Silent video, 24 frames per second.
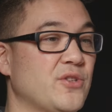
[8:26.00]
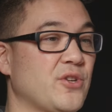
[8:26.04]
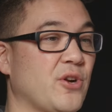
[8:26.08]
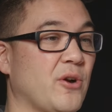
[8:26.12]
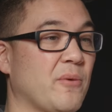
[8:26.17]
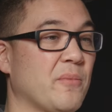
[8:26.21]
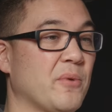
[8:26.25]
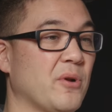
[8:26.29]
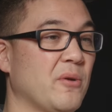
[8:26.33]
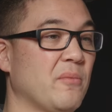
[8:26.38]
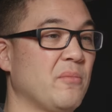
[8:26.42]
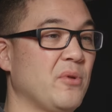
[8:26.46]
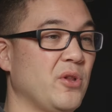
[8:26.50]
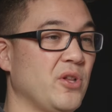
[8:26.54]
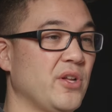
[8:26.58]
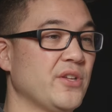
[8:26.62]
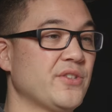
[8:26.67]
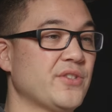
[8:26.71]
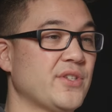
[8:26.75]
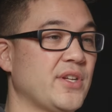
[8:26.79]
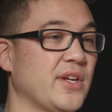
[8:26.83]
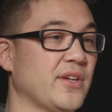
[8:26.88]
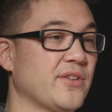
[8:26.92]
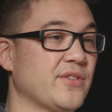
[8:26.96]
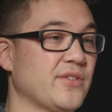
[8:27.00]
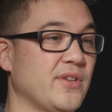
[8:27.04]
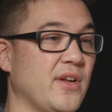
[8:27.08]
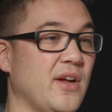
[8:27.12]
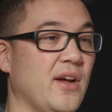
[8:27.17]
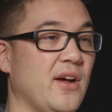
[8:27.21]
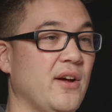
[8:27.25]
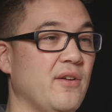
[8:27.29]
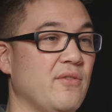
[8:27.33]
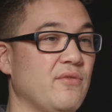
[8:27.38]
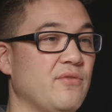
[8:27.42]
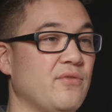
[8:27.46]
terminal ballistics
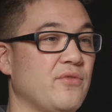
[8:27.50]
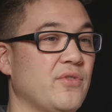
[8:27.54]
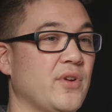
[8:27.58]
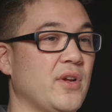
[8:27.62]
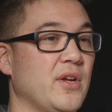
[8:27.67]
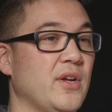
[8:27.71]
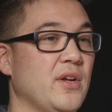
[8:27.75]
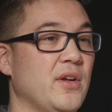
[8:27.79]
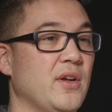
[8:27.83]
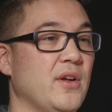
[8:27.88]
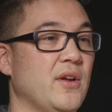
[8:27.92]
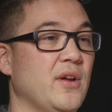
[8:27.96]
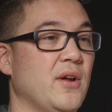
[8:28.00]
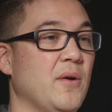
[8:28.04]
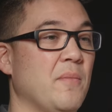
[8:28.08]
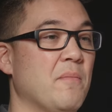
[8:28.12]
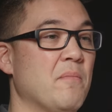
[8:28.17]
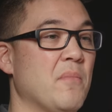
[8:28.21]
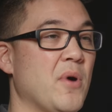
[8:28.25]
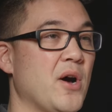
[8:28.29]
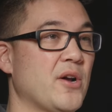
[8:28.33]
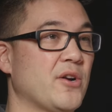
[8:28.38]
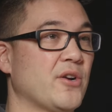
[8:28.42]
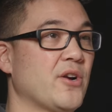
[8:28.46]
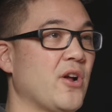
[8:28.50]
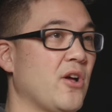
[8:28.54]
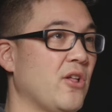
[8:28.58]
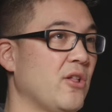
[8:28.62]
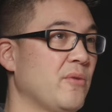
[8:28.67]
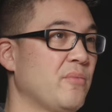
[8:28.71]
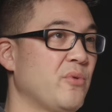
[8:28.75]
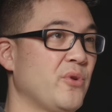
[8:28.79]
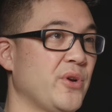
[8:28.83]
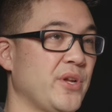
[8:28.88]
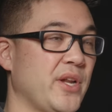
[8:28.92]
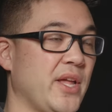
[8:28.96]
of modern hollow
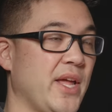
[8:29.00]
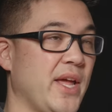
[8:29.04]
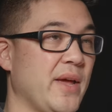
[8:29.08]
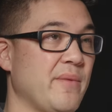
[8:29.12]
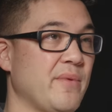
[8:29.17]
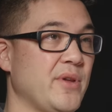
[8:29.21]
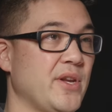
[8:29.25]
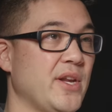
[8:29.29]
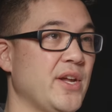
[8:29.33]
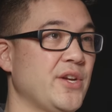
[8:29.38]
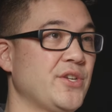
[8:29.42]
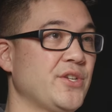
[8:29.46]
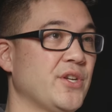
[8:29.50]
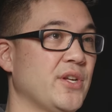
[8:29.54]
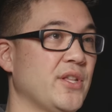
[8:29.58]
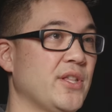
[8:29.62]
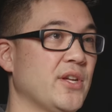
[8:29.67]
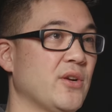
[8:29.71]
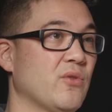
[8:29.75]
point ammunition,